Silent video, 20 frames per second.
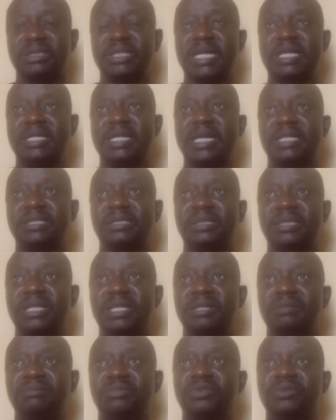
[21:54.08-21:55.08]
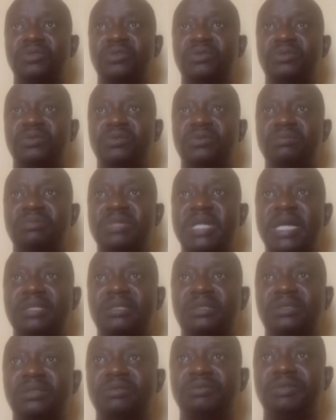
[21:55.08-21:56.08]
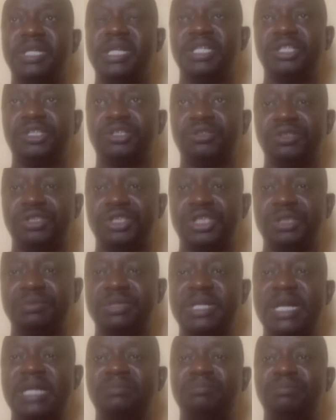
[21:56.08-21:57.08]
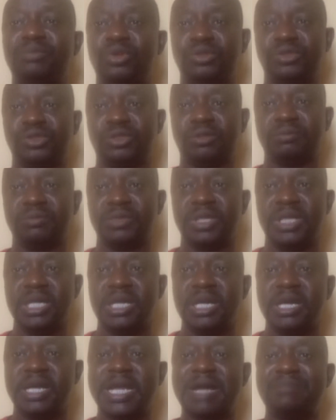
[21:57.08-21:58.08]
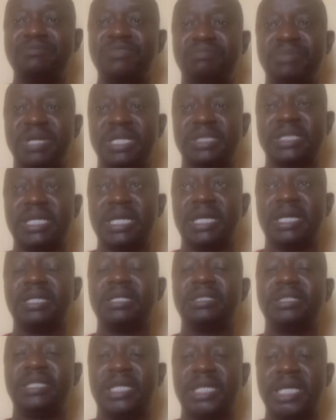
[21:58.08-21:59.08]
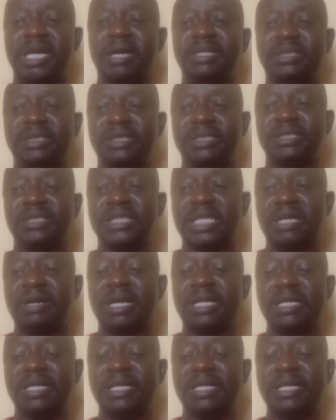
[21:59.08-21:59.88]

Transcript: that relationship can blossom, can be better than how it is now.